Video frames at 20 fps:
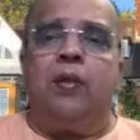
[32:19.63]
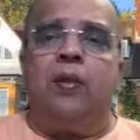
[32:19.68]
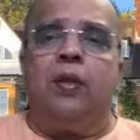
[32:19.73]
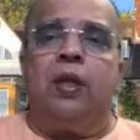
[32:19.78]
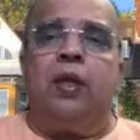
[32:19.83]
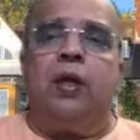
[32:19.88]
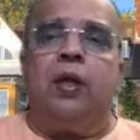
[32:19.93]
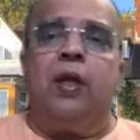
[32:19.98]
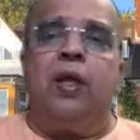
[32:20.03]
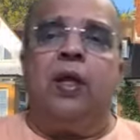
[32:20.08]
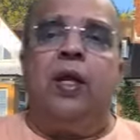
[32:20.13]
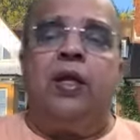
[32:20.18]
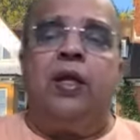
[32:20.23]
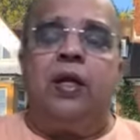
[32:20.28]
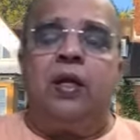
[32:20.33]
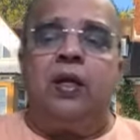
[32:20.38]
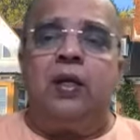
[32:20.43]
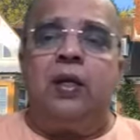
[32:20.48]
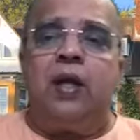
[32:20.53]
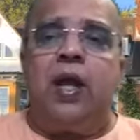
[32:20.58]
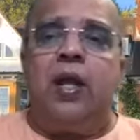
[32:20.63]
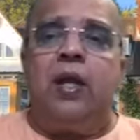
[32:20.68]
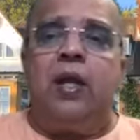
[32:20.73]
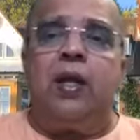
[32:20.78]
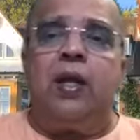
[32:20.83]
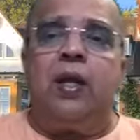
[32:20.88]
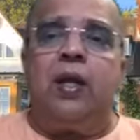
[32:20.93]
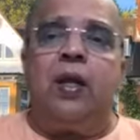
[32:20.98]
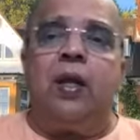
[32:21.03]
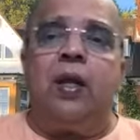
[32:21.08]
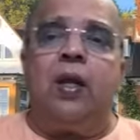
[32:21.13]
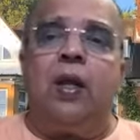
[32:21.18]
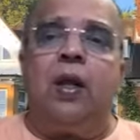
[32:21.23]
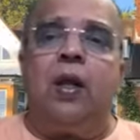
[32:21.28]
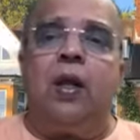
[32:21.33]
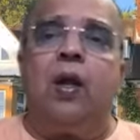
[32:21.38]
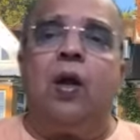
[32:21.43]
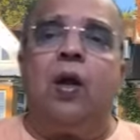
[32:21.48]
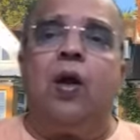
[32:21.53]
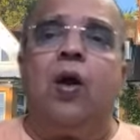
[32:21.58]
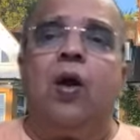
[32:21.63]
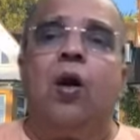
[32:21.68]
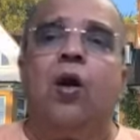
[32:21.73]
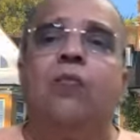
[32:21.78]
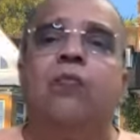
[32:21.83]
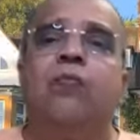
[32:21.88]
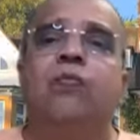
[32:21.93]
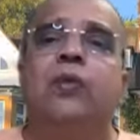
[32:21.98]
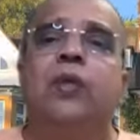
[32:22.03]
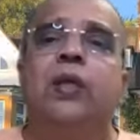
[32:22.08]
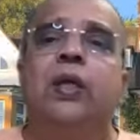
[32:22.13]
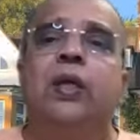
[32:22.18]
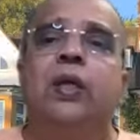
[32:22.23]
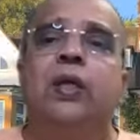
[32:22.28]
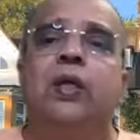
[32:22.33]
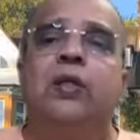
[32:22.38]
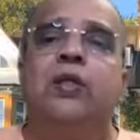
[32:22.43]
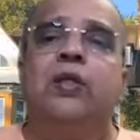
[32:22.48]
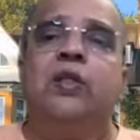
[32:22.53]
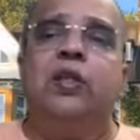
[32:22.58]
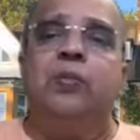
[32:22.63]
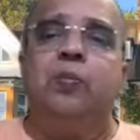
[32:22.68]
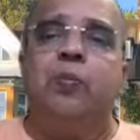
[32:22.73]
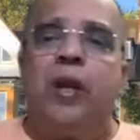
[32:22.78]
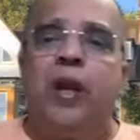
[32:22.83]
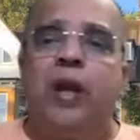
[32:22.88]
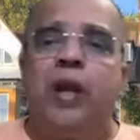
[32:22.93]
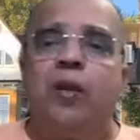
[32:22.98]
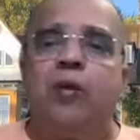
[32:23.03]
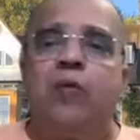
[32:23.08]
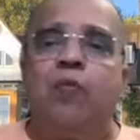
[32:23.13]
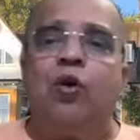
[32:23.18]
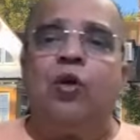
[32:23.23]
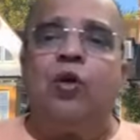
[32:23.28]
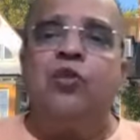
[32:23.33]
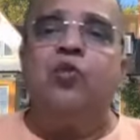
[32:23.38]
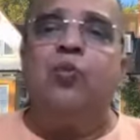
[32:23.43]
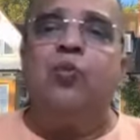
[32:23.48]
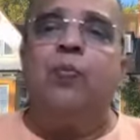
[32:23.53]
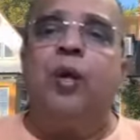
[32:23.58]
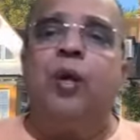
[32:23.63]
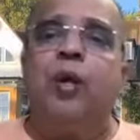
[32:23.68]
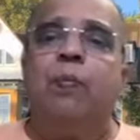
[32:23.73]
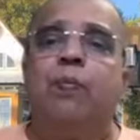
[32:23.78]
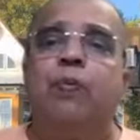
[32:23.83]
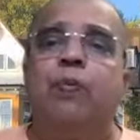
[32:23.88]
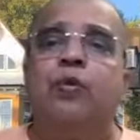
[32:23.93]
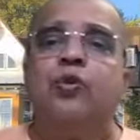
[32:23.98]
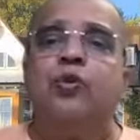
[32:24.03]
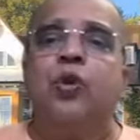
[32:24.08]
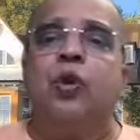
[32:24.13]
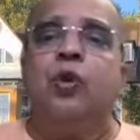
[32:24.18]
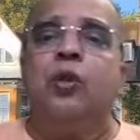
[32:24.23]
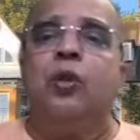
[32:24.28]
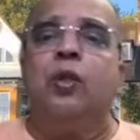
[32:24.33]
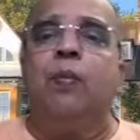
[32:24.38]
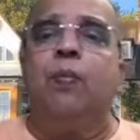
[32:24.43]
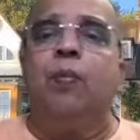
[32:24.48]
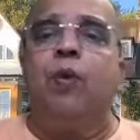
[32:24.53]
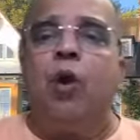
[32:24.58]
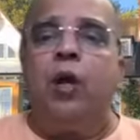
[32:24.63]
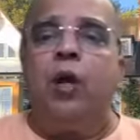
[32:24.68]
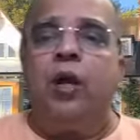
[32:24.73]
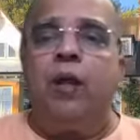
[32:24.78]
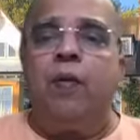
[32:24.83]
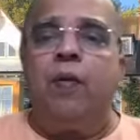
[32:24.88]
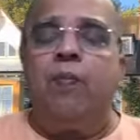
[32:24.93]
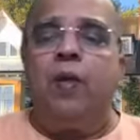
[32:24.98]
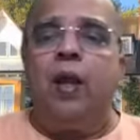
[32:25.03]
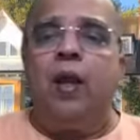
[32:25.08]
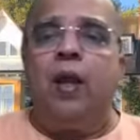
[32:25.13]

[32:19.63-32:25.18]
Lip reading: The eternality of the spirit was superimposed on the body,